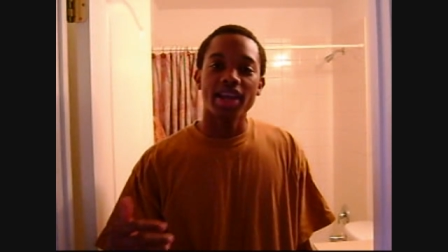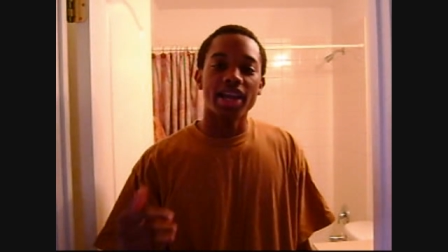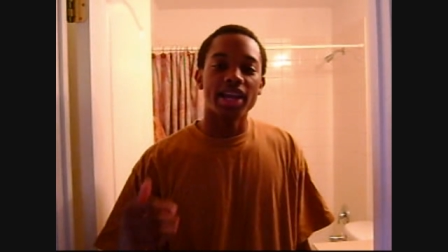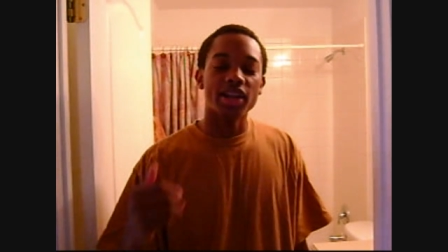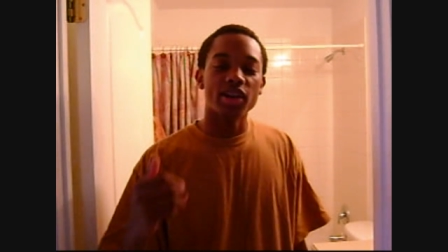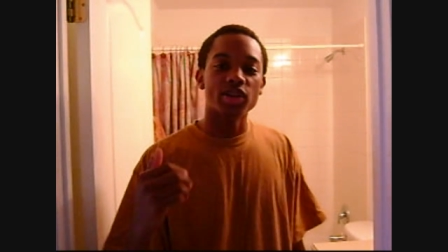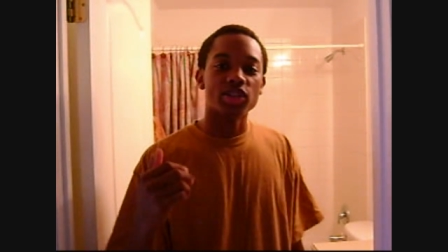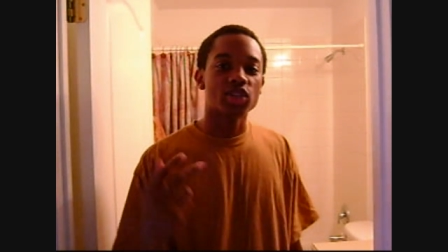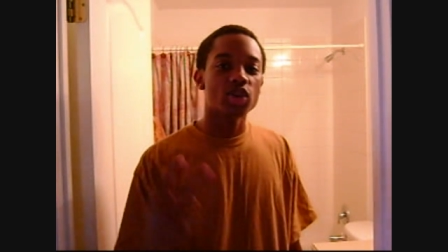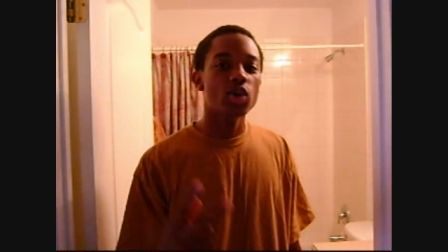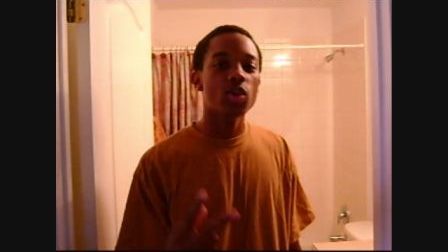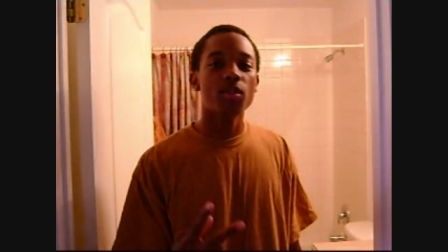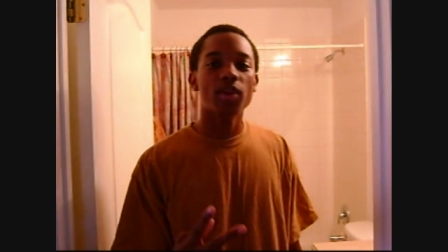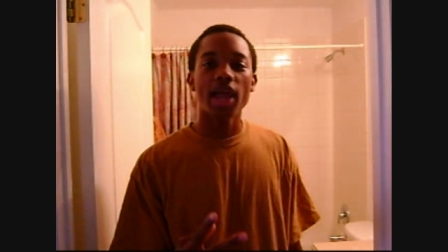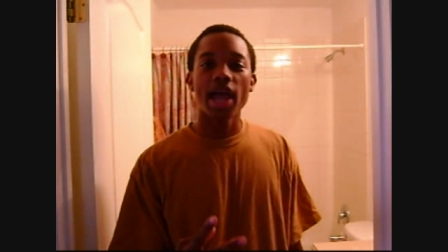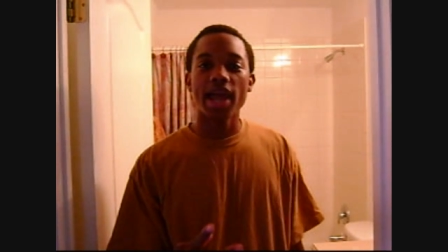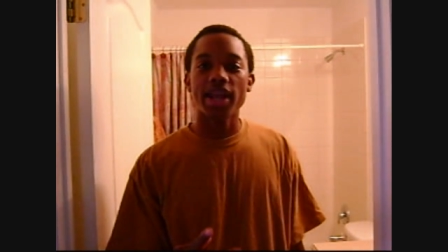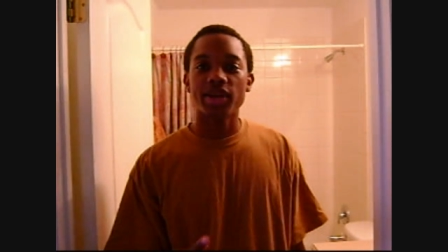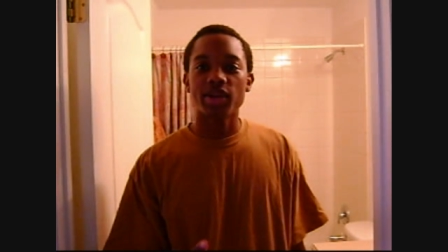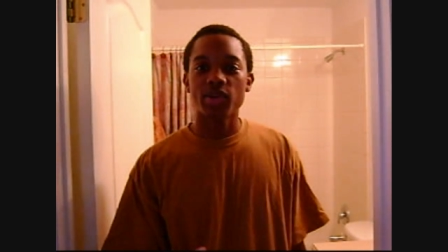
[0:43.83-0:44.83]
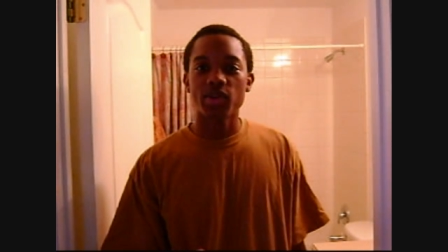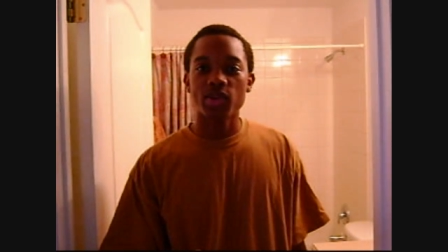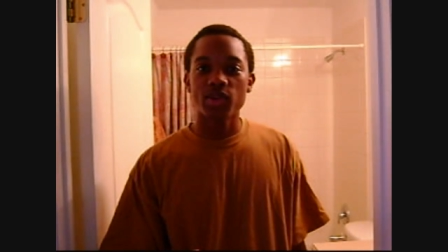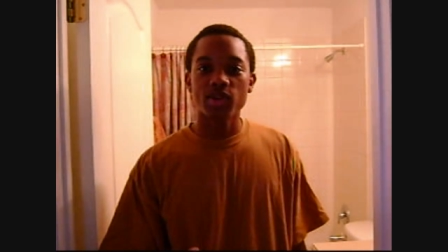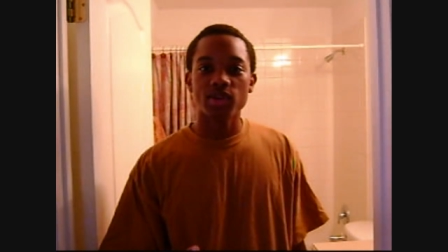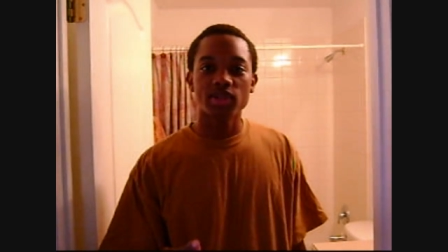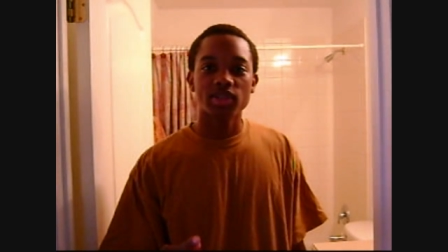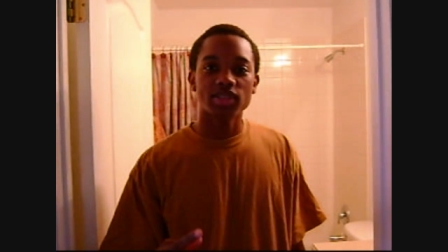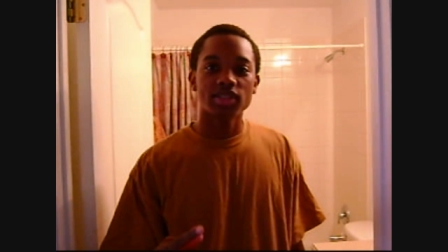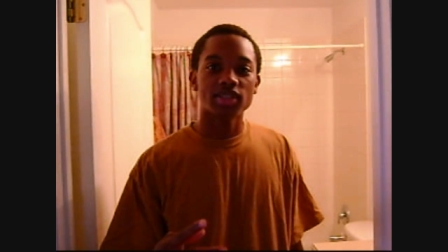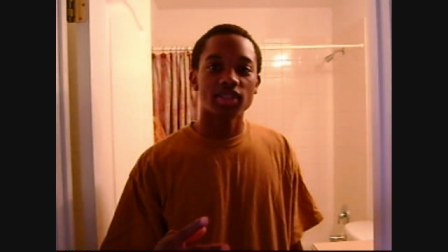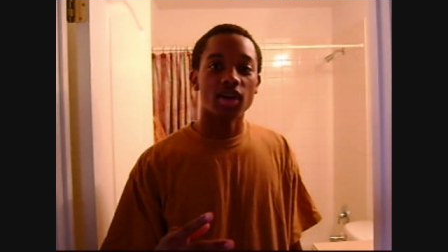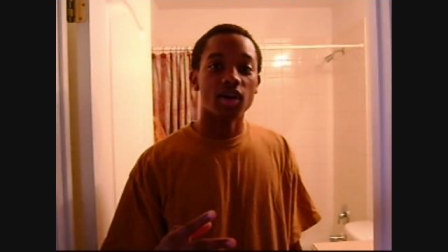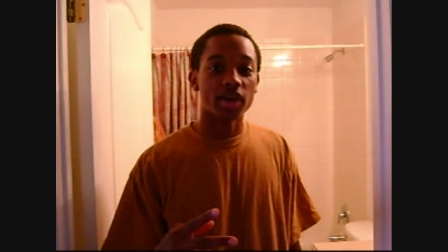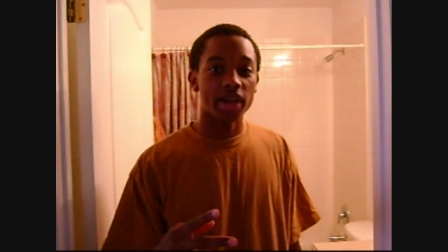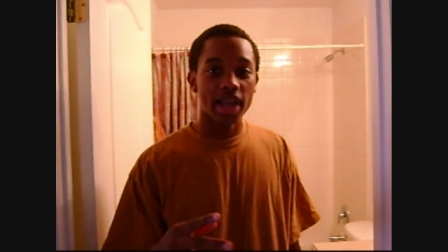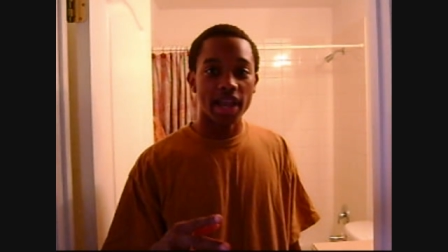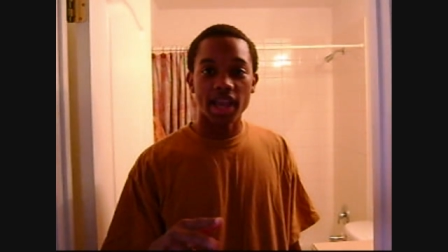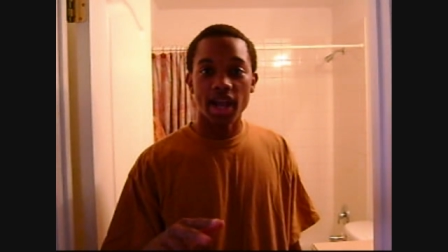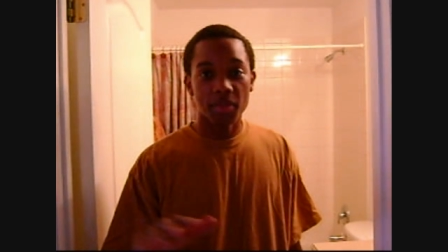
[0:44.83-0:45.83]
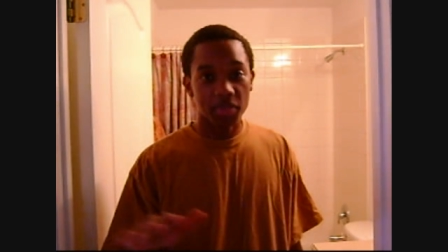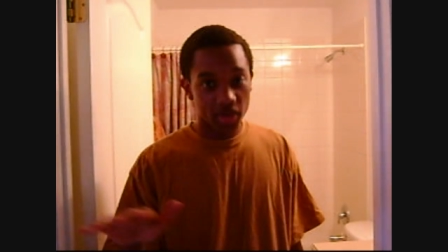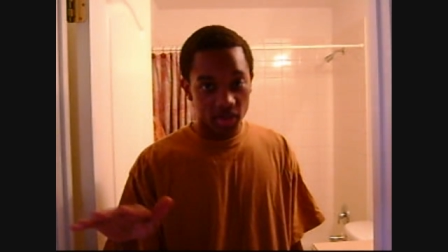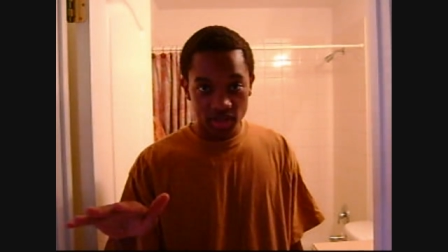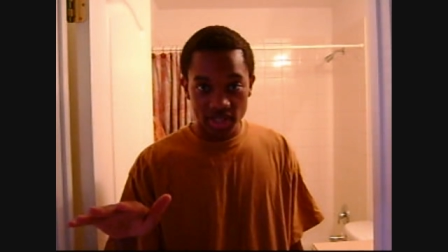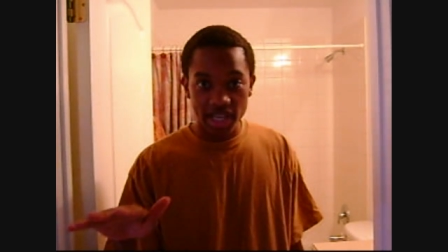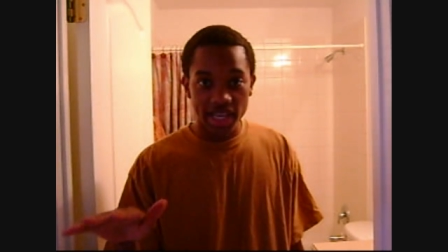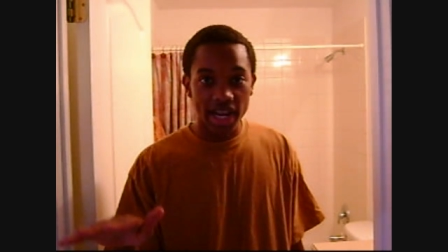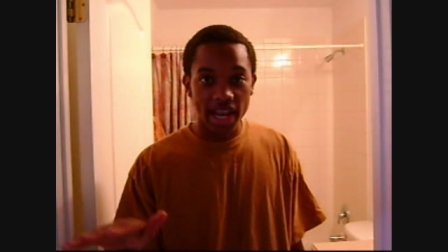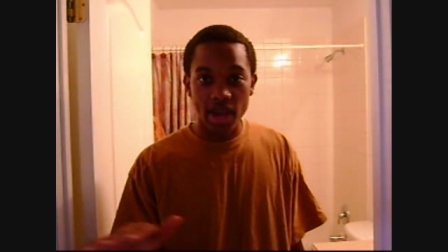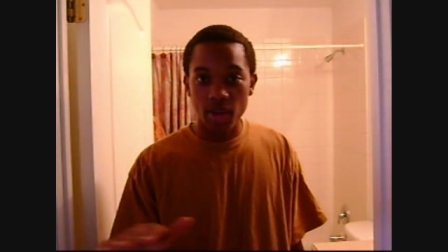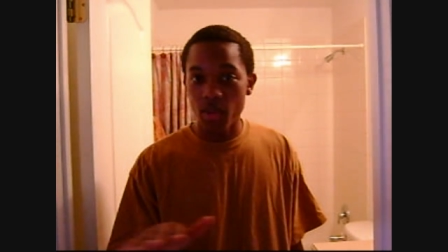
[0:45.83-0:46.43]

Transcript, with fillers: and there was two black dudes, okay, I'm going to say that.